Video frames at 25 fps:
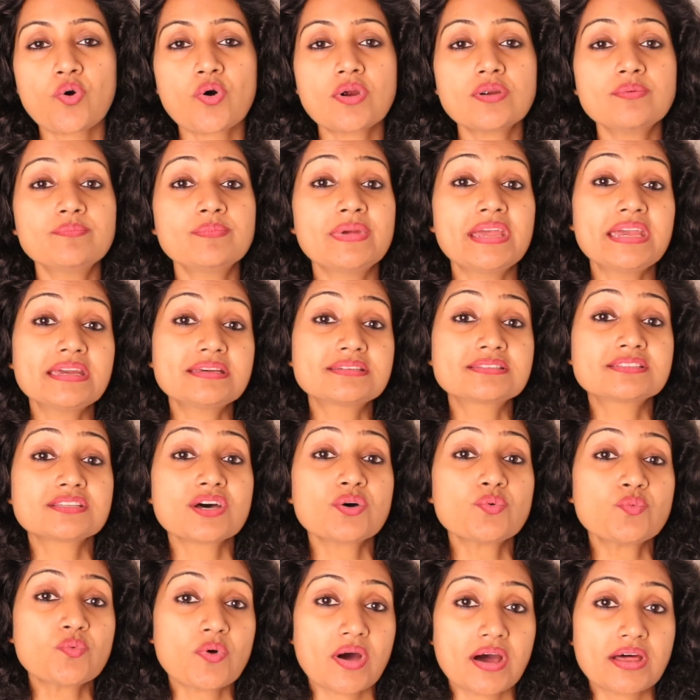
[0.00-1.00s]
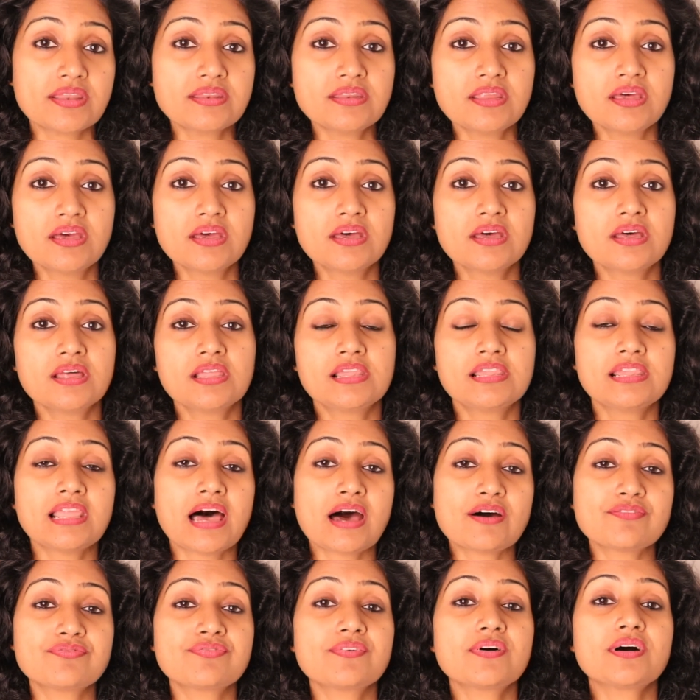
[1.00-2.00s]
or make someone
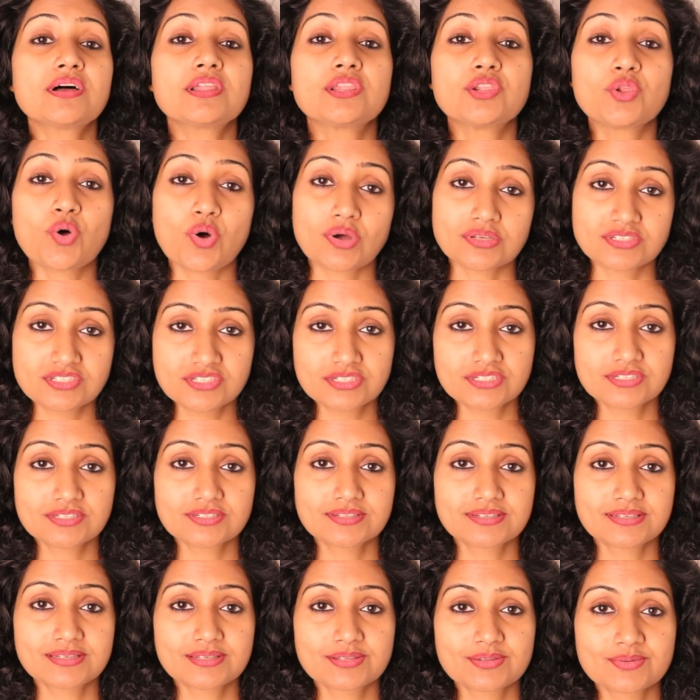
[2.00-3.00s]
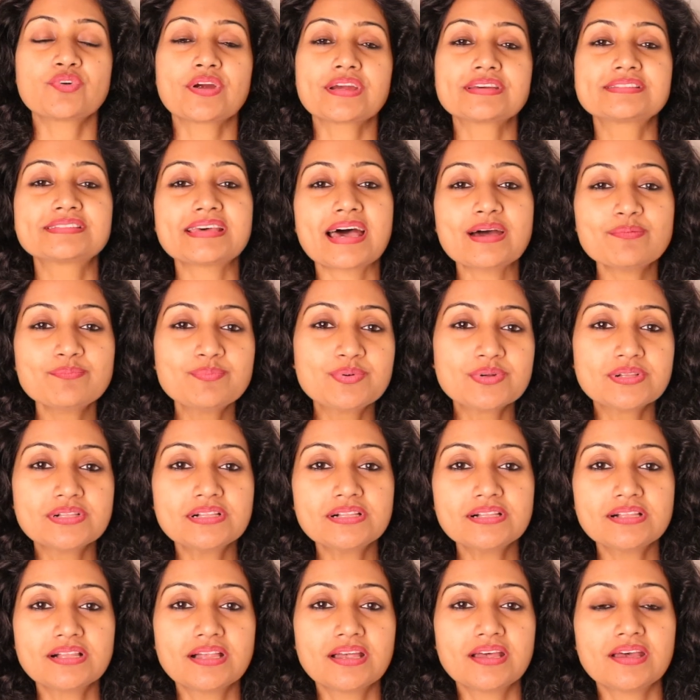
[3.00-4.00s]
laugh a lot. For example,
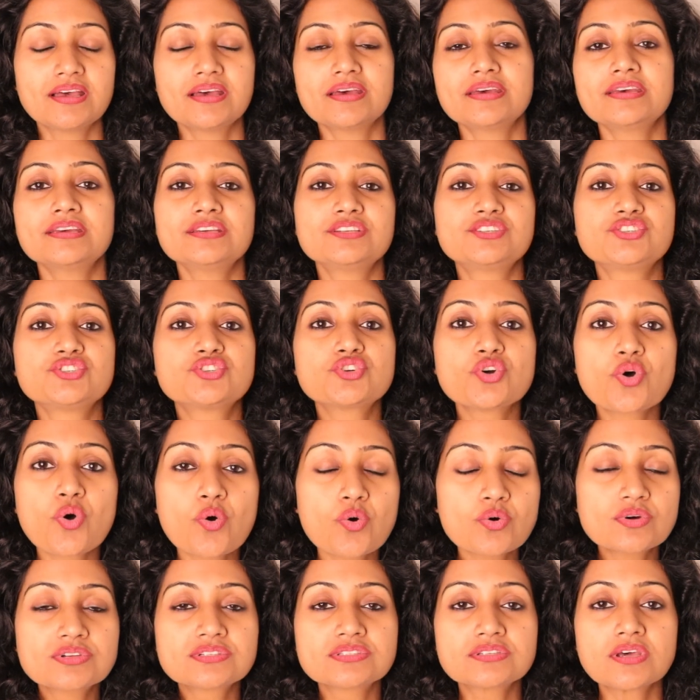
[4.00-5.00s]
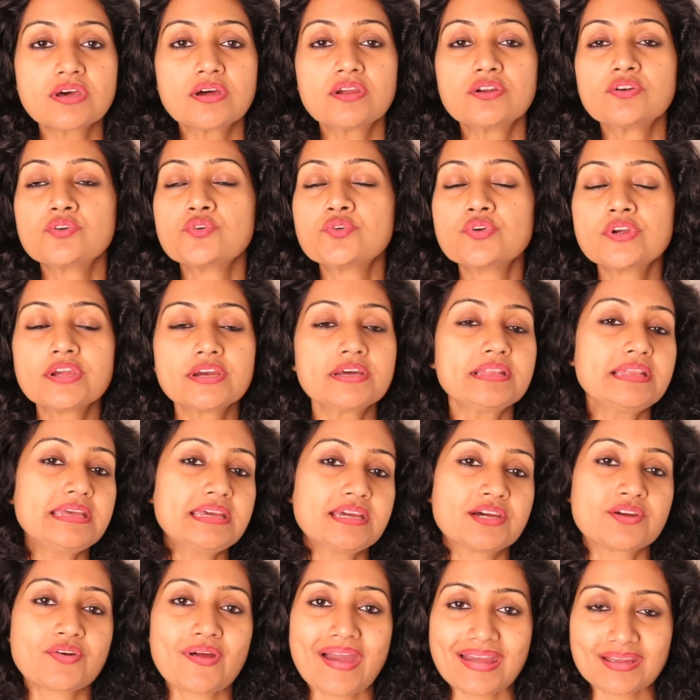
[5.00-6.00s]
his jokes
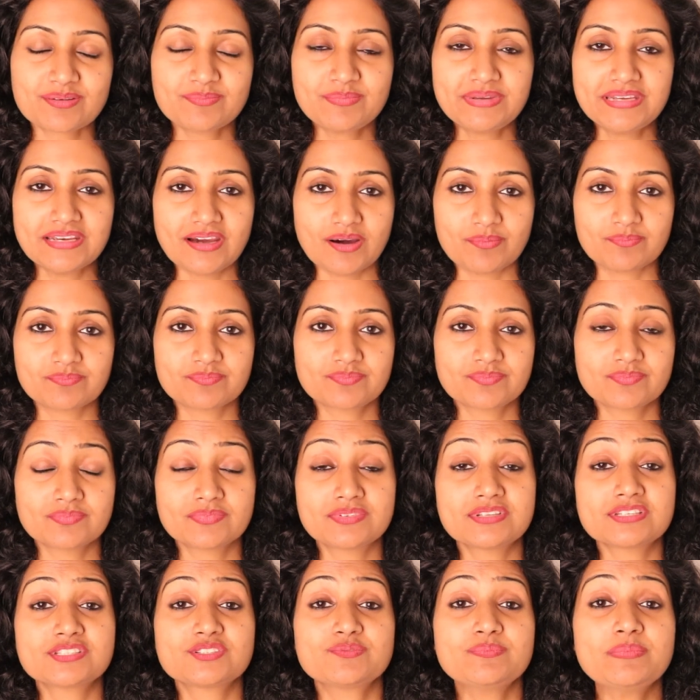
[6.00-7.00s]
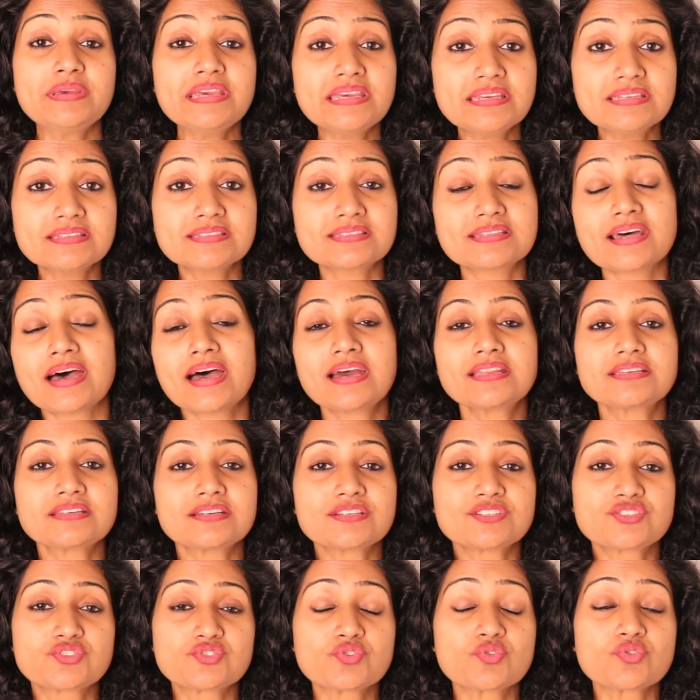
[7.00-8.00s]
really crack me up. This means that
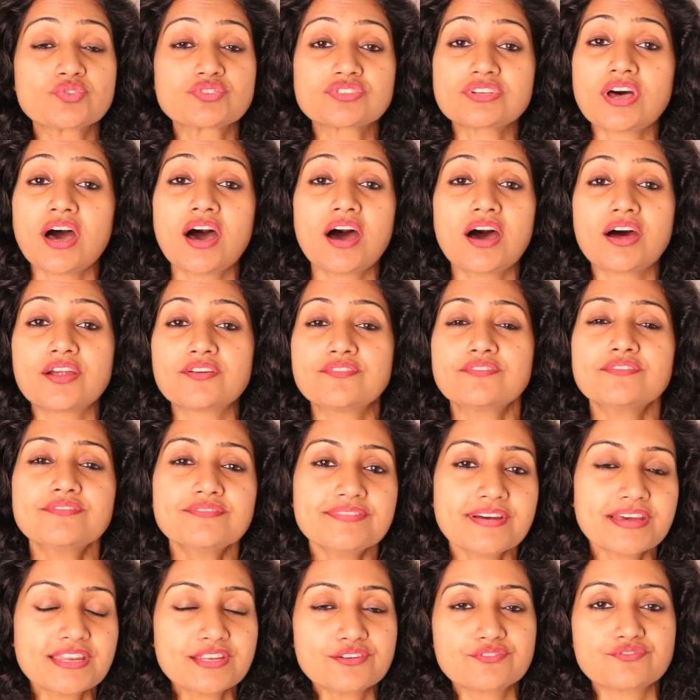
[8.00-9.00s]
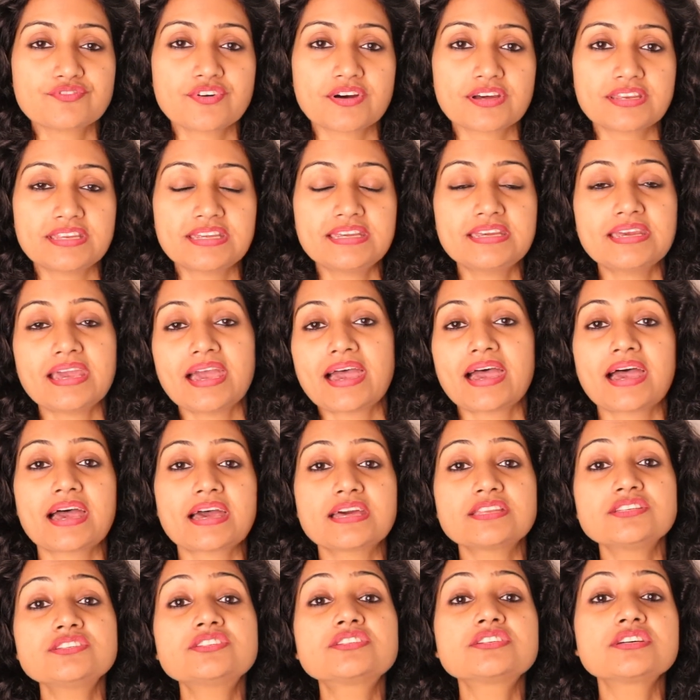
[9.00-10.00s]
his jokes are very funny
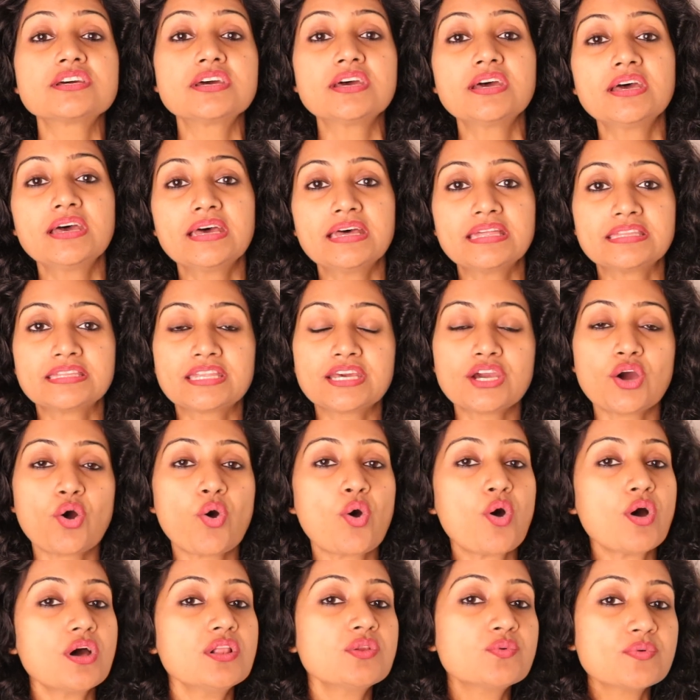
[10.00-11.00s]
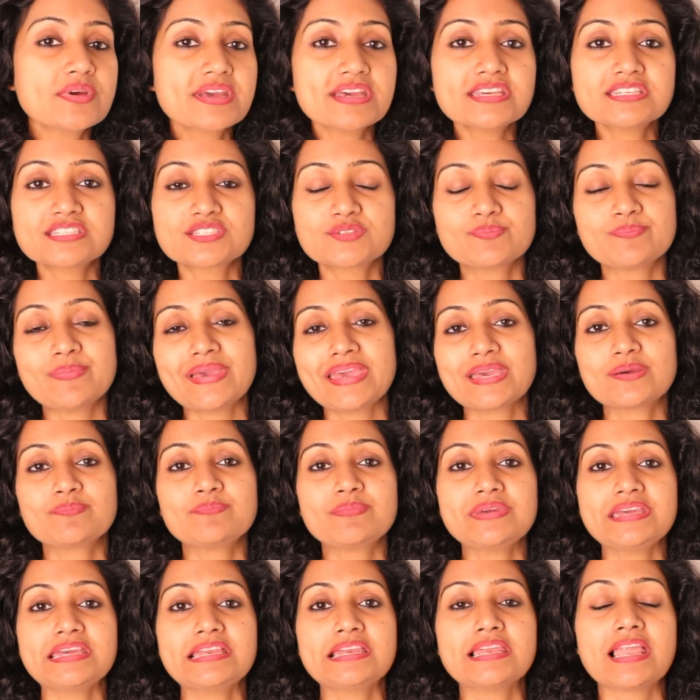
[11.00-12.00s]
and they always make
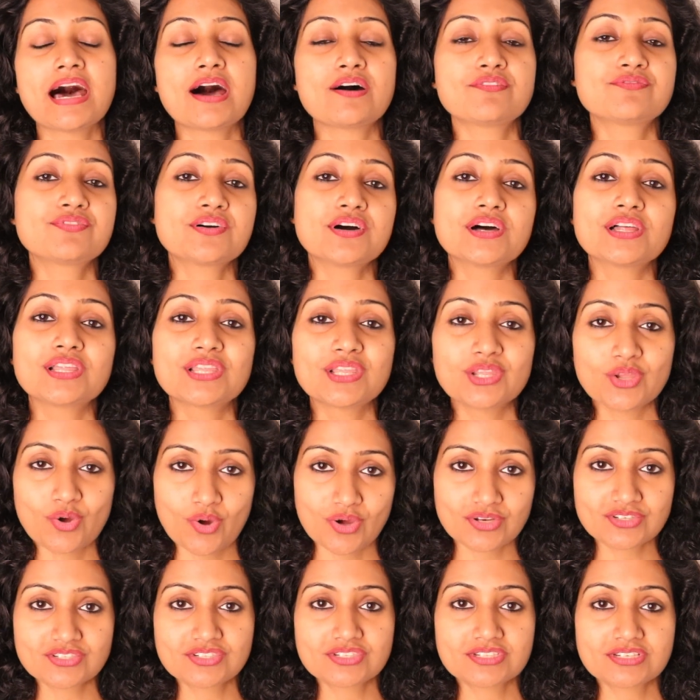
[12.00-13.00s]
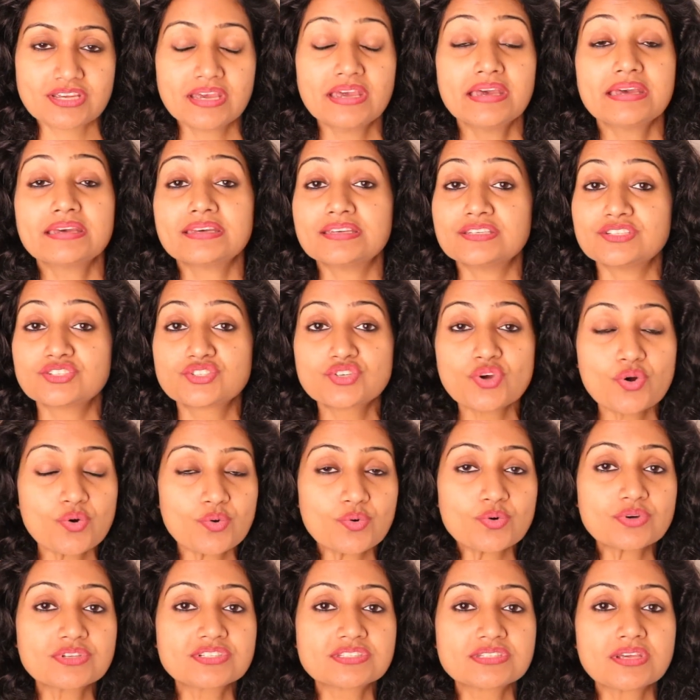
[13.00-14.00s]
me laugh a lot. His
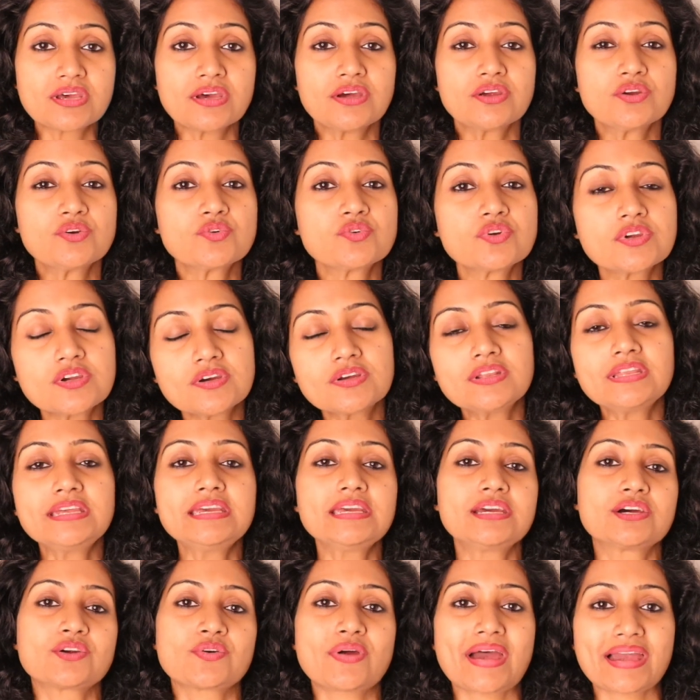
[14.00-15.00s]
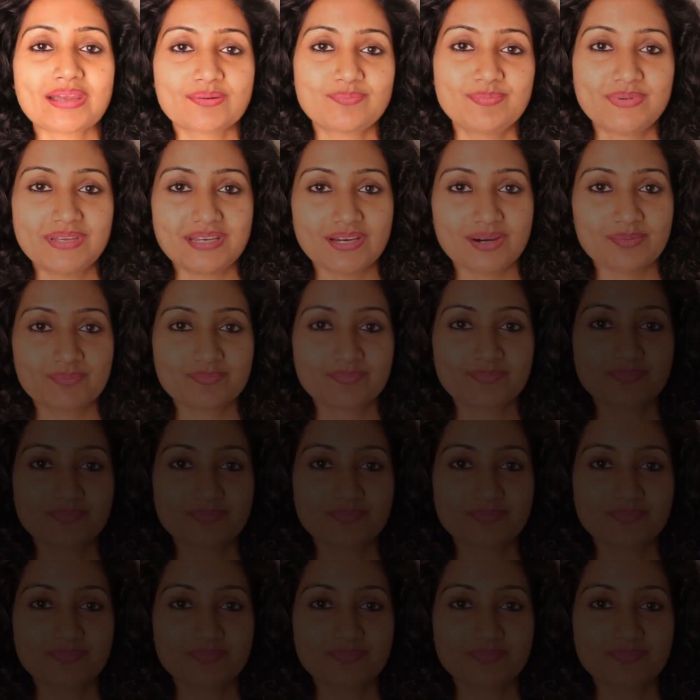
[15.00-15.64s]
jokes really crack me up.